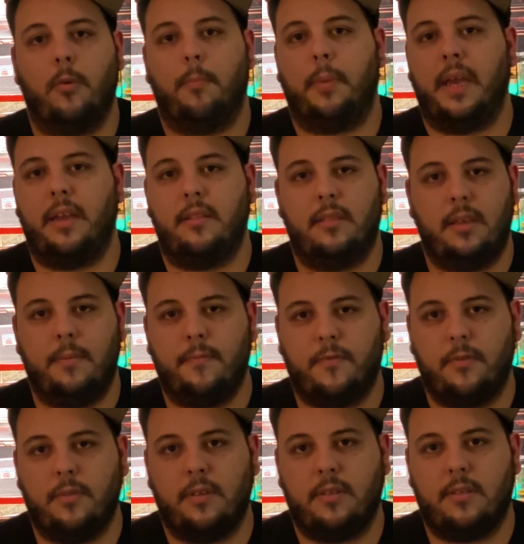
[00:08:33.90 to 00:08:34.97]
paid them
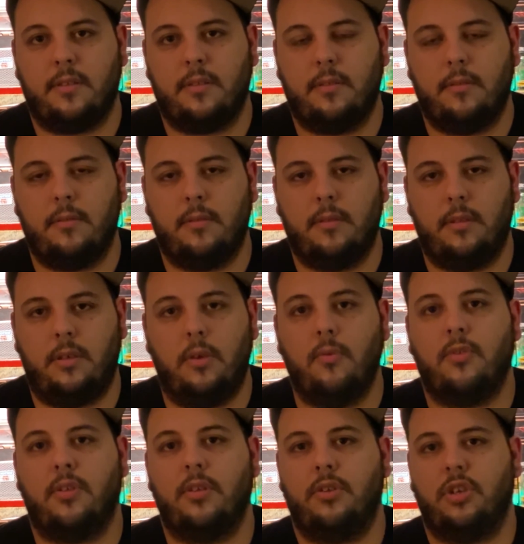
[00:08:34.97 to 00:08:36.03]
for this
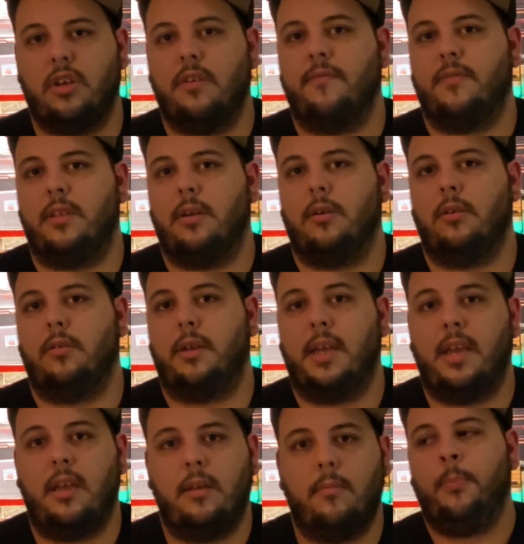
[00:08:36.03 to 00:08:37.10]
usage of their
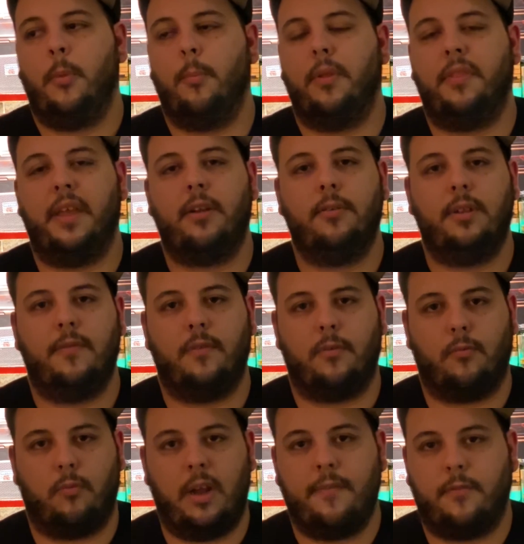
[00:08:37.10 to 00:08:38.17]
name, but they don't even
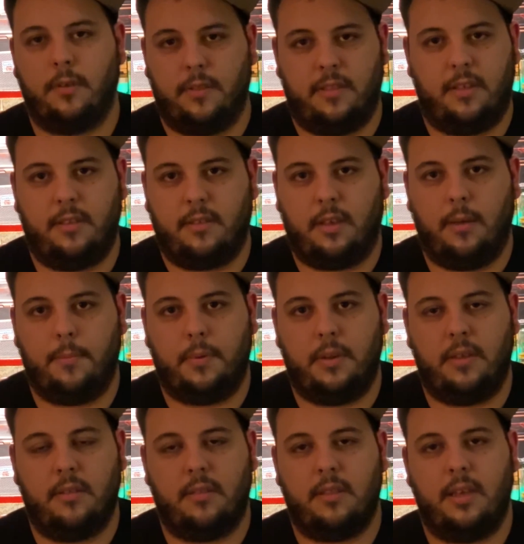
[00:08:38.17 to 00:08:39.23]
reference these
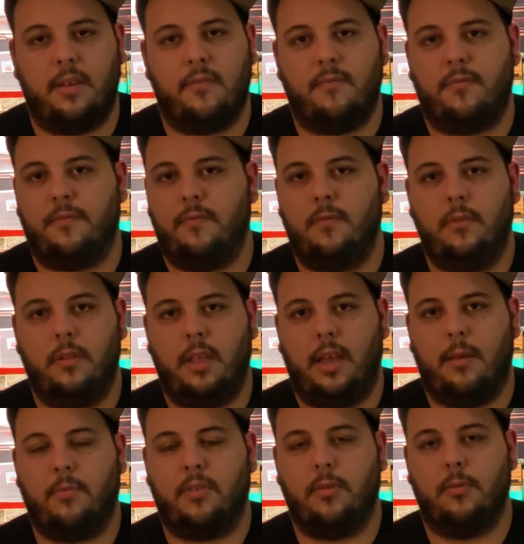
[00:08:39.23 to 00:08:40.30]
companies. They have
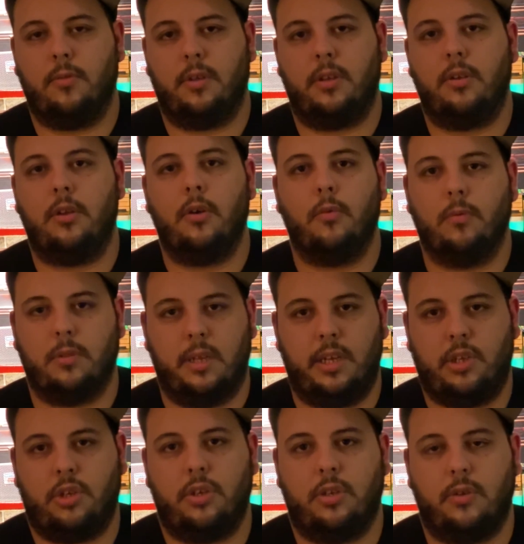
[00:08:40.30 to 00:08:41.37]
absolutely no
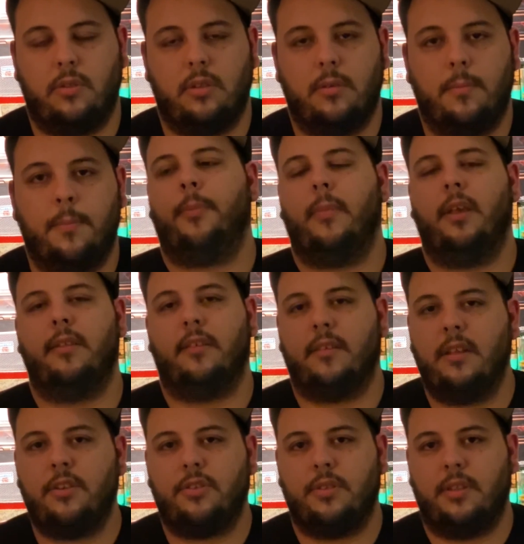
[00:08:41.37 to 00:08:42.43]
relation to them. It's
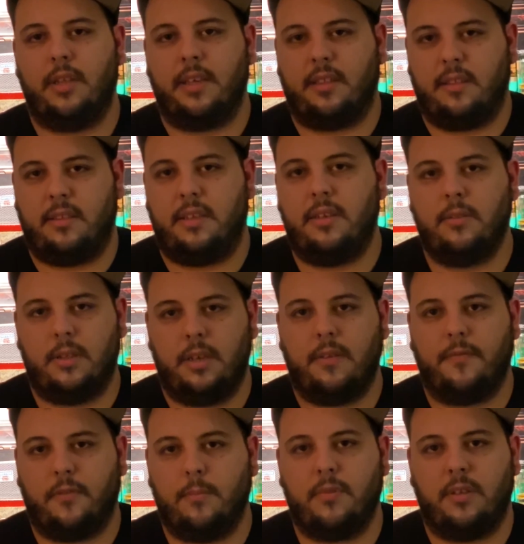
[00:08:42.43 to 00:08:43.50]
essentially like stealing
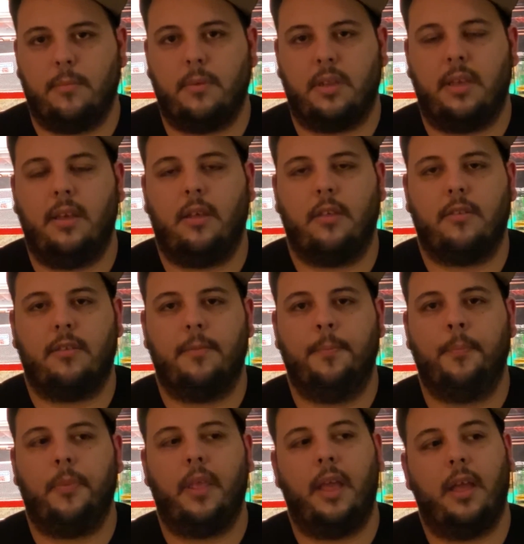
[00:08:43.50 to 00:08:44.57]
from somebody else.
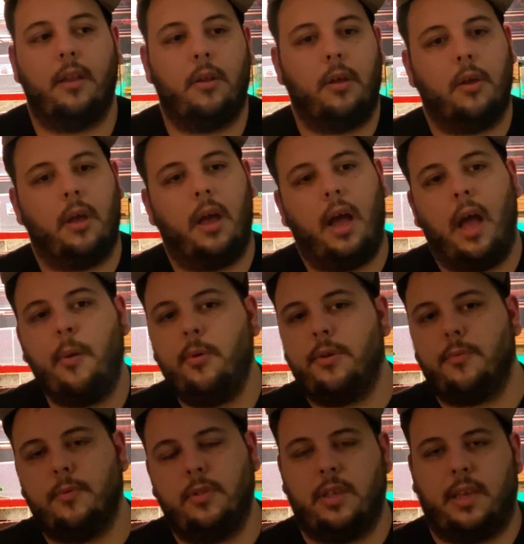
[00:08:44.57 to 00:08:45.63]
And I wouldn't
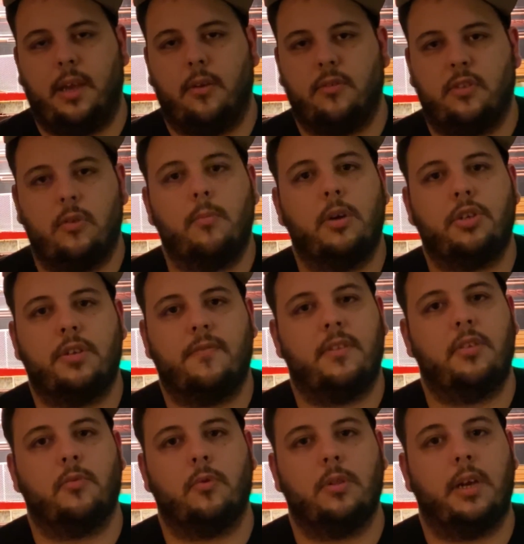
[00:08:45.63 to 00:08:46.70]
really care so much if
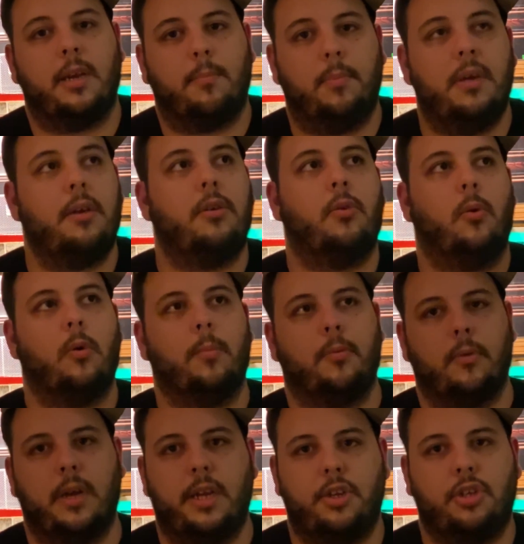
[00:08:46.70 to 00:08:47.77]
these were like big
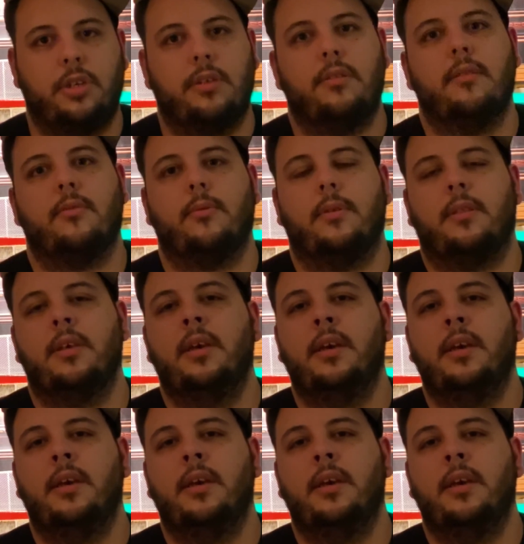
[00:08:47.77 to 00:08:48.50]
corporations with,